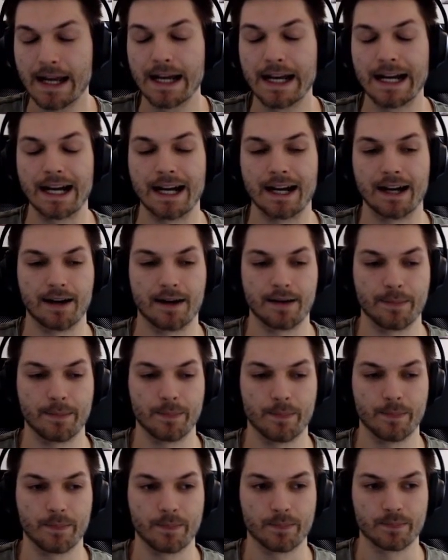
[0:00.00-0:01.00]

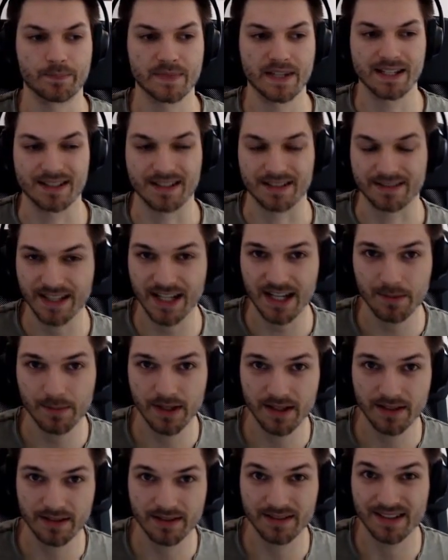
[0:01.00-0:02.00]
The same
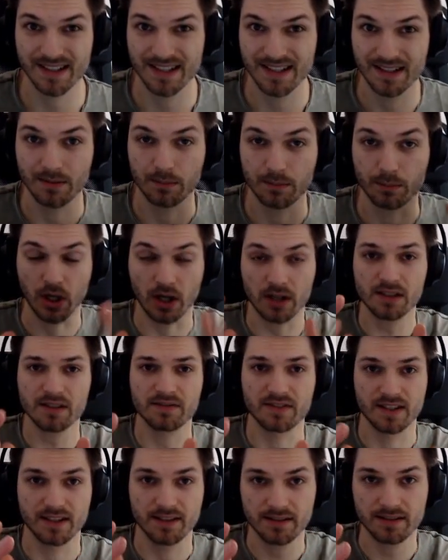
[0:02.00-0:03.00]
is, because
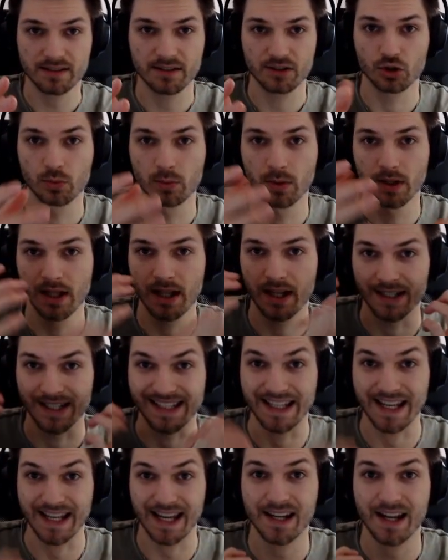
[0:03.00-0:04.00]
of this, you will
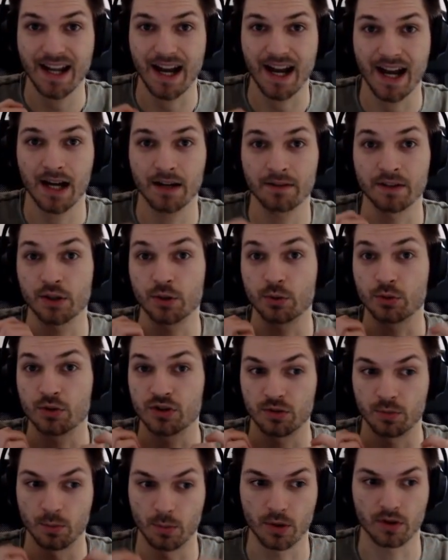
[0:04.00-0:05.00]
again have the huge
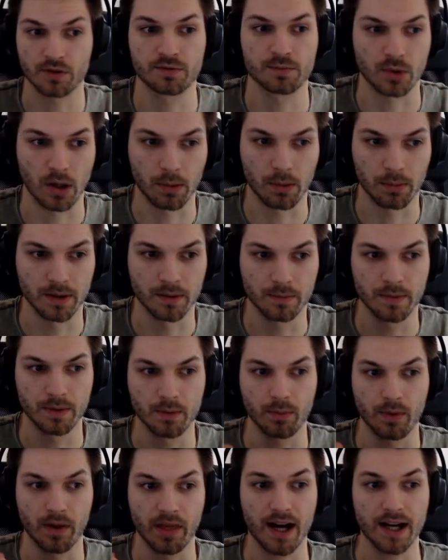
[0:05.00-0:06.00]
smurf problem
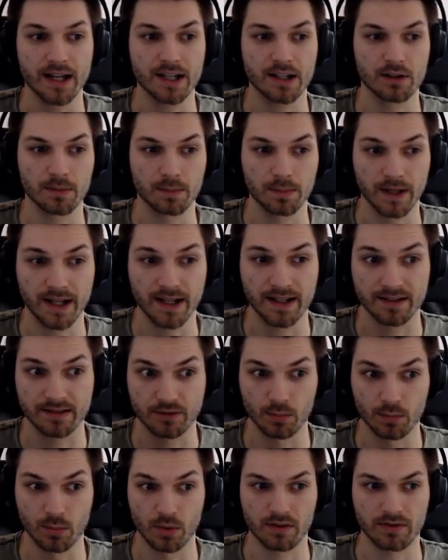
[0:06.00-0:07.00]
with high elo players
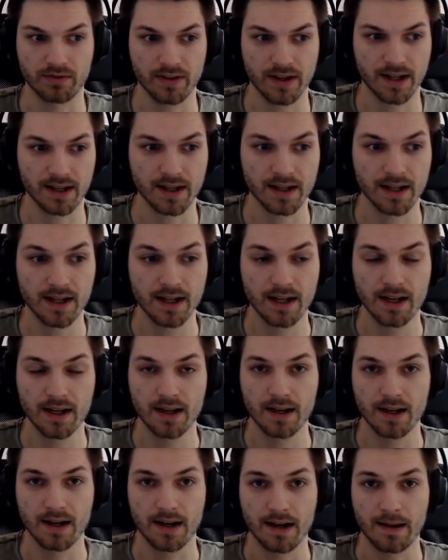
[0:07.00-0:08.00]
smurfing,
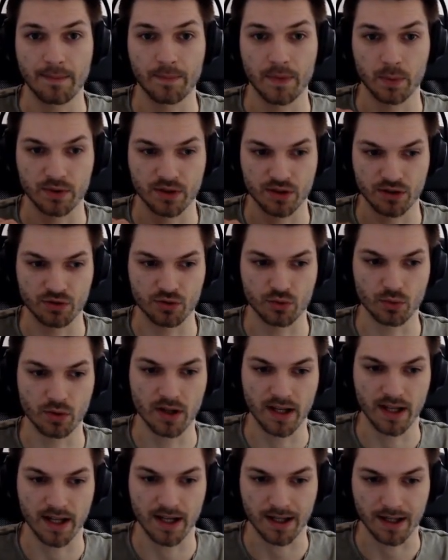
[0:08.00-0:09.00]
which is
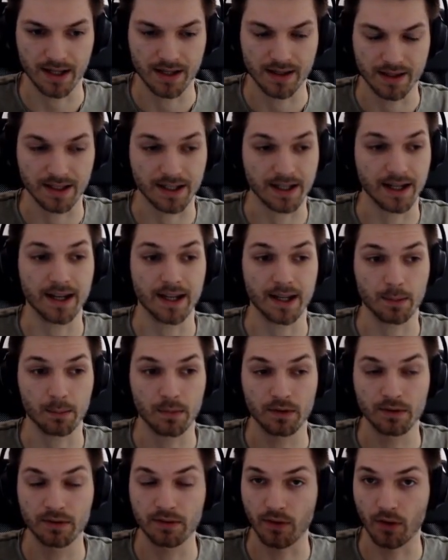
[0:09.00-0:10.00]
ruining the
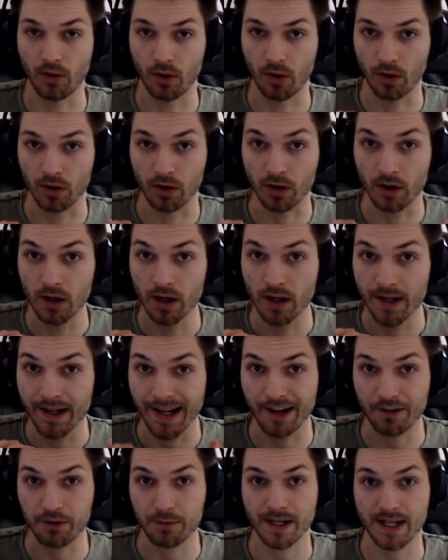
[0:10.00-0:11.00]
game for
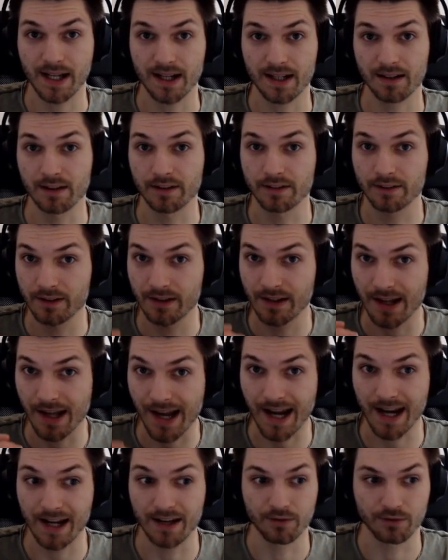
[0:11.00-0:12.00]
everybody else
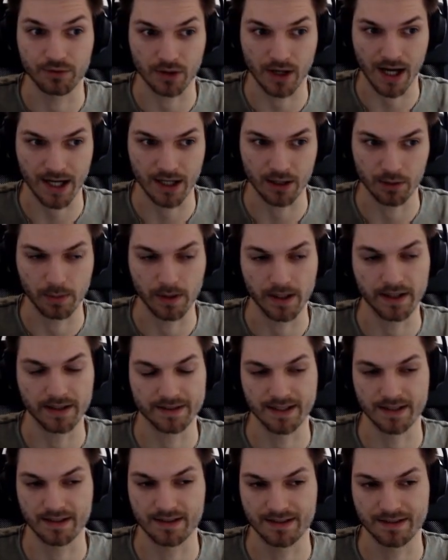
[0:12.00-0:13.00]
and for high elo
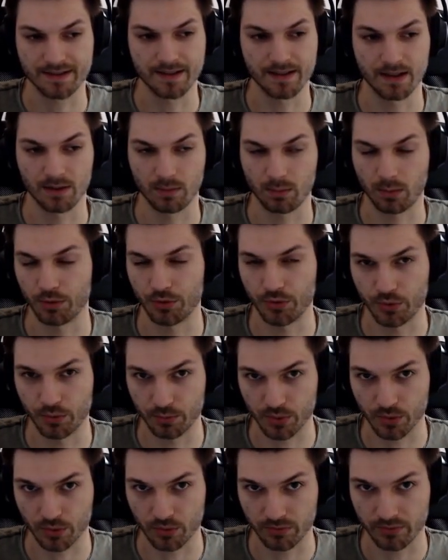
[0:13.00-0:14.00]
players that still want to
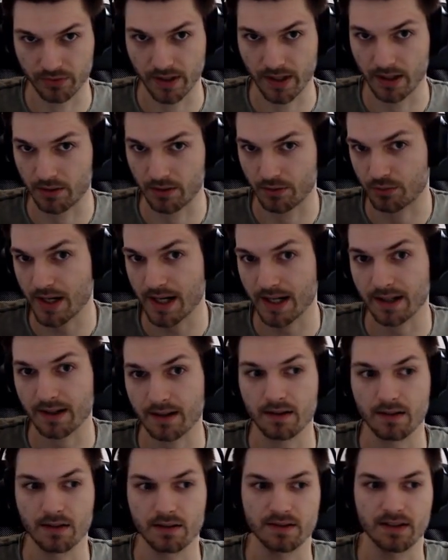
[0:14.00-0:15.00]
improve their
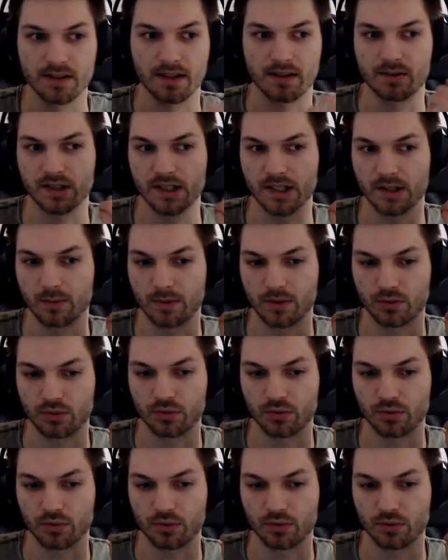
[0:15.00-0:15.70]
rank, that still want to